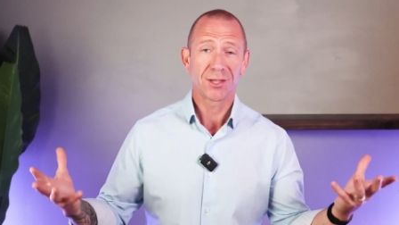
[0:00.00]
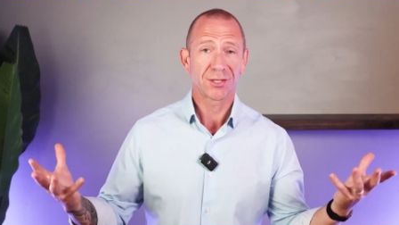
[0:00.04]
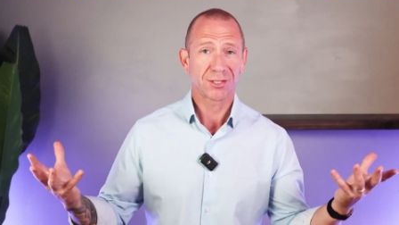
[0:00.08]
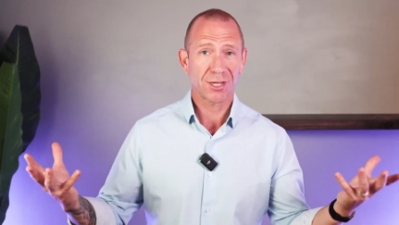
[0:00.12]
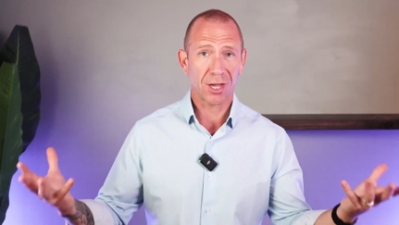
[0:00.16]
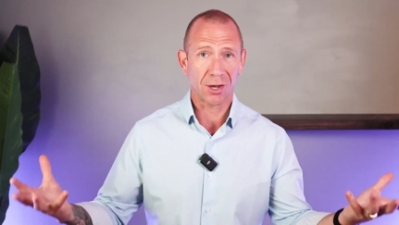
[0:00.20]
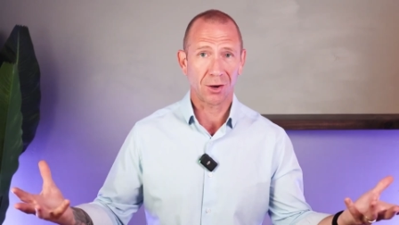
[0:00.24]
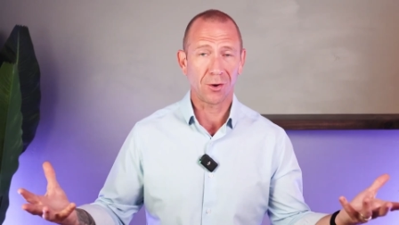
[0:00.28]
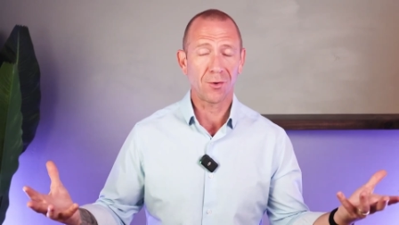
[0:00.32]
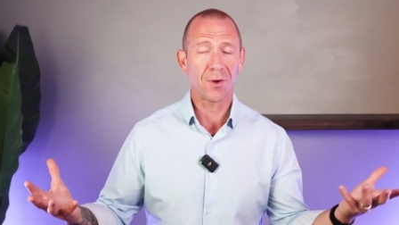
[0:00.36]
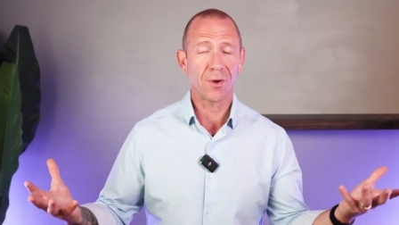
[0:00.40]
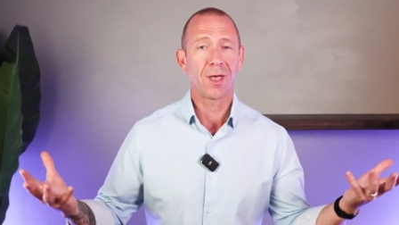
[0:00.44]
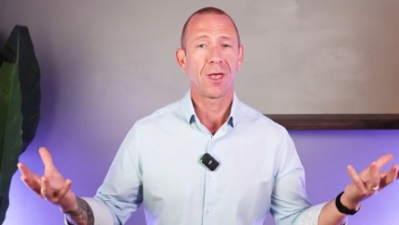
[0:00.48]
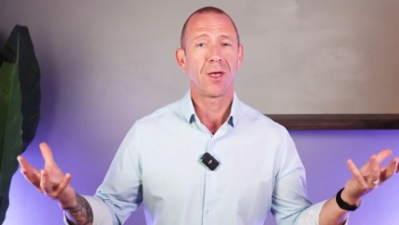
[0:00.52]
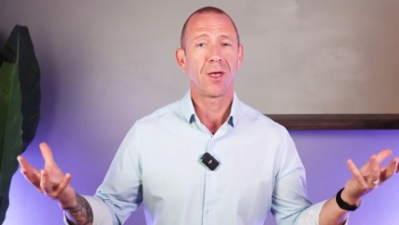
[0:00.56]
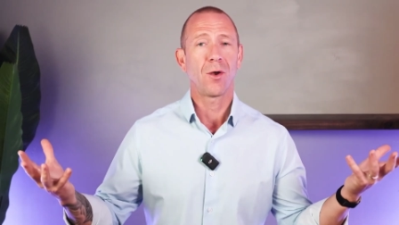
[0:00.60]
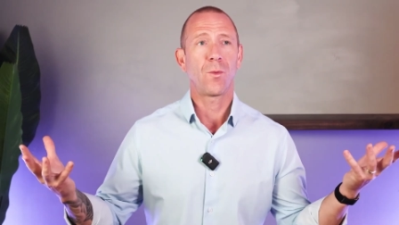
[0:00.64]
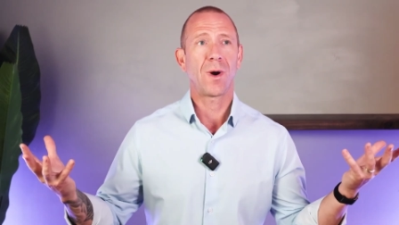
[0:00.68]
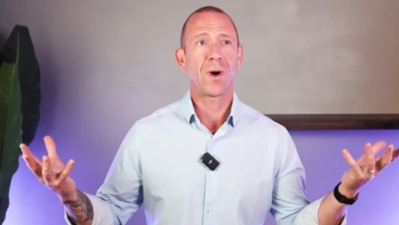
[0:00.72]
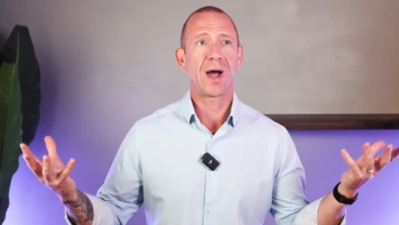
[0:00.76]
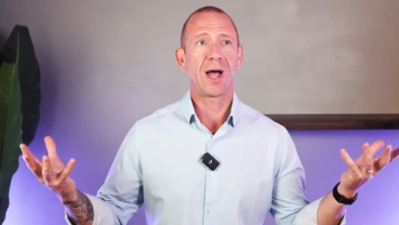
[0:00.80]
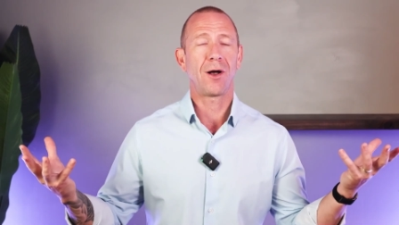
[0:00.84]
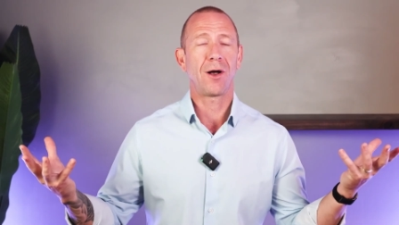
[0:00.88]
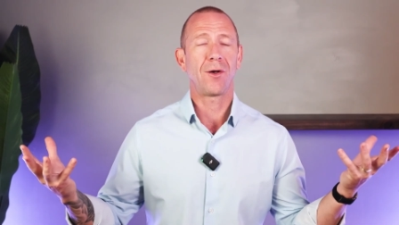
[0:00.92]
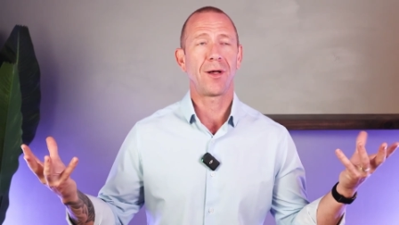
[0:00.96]
So
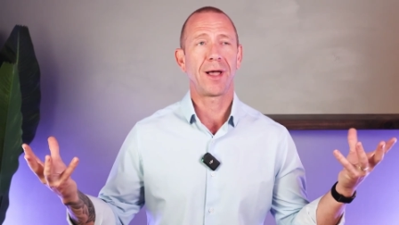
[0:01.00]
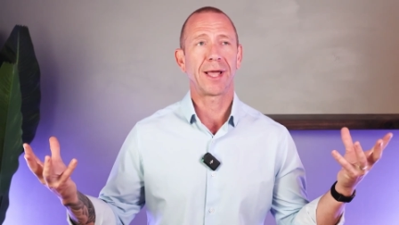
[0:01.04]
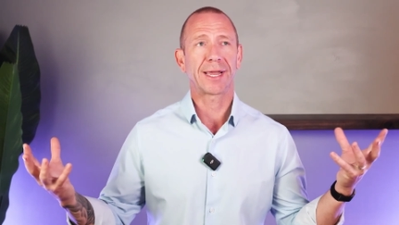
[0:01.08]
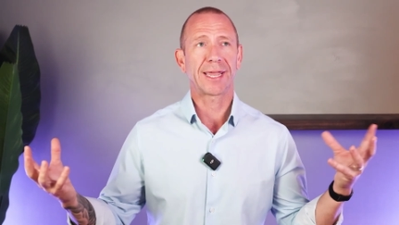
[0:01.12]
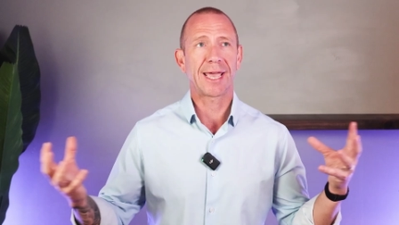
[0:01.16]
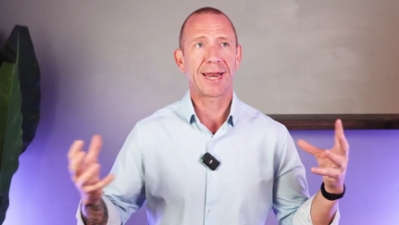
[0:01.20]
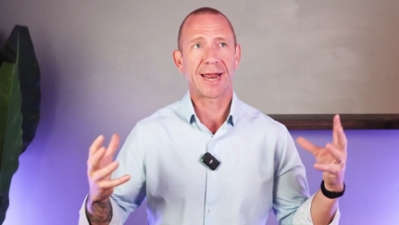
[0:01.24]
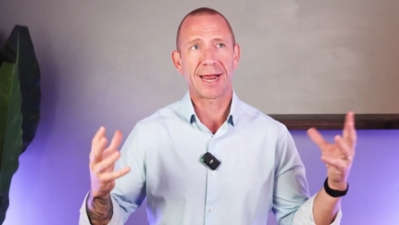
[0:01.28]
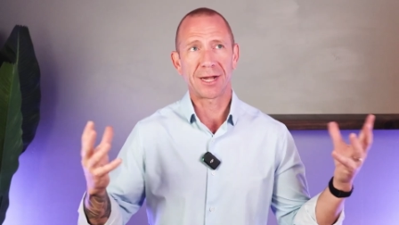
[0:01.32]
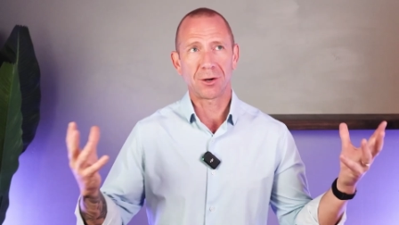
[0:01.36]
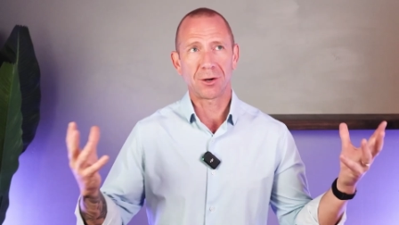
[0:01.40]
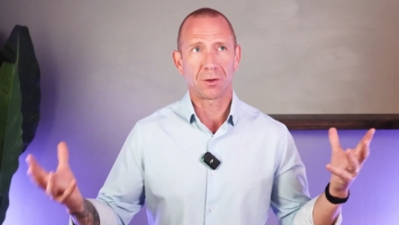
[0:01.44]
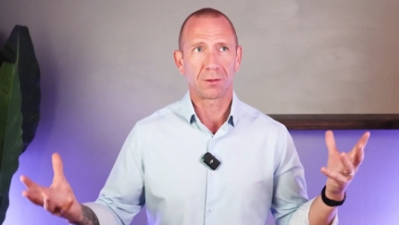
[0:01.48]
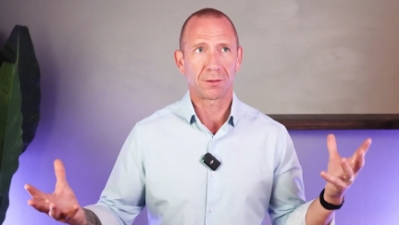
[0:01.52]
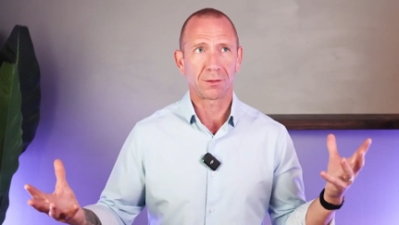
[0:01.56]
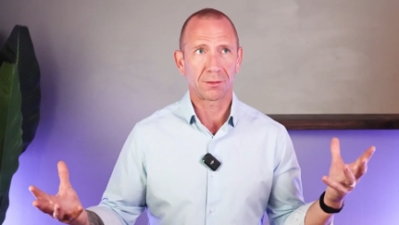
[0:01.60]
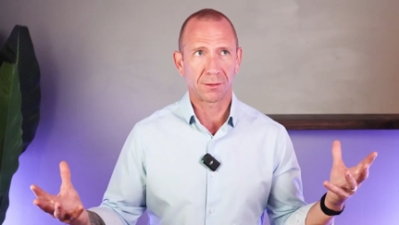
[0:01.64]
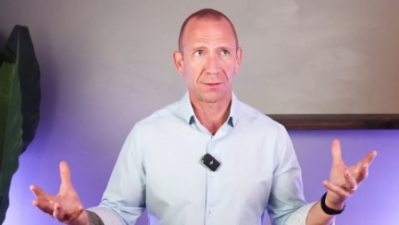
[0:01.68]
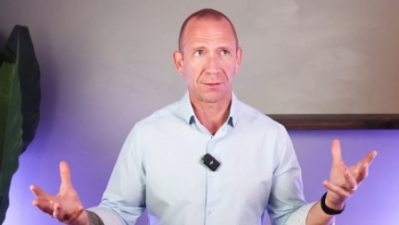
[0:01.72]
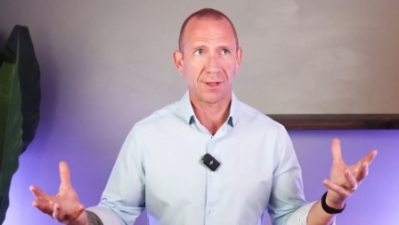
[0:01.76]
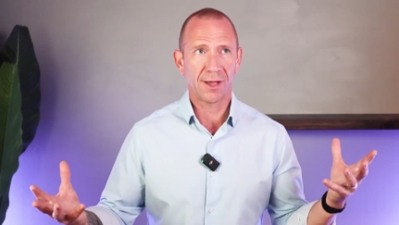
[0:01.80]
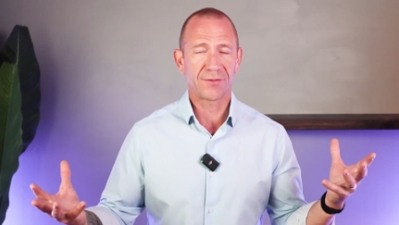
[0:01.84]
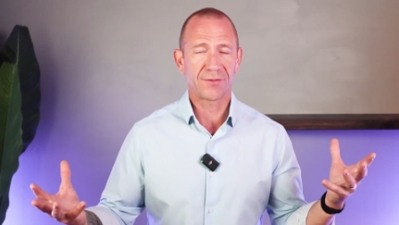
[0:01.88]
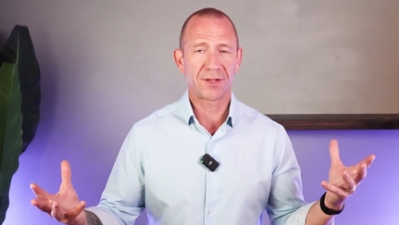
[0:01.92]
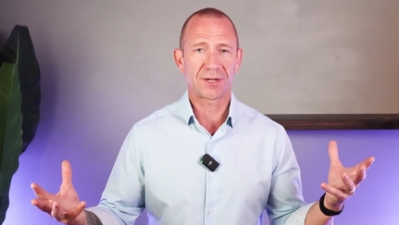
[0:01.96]
while, again, I don't
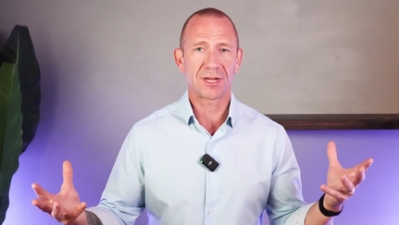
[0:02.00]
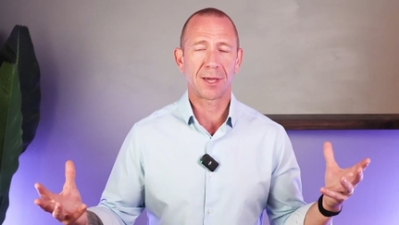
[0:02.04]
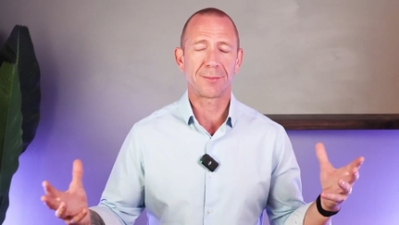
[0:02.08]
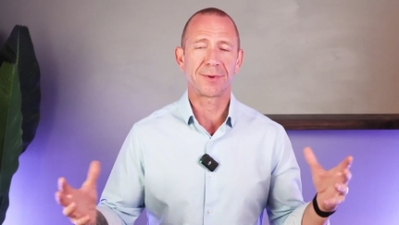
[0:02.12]
love the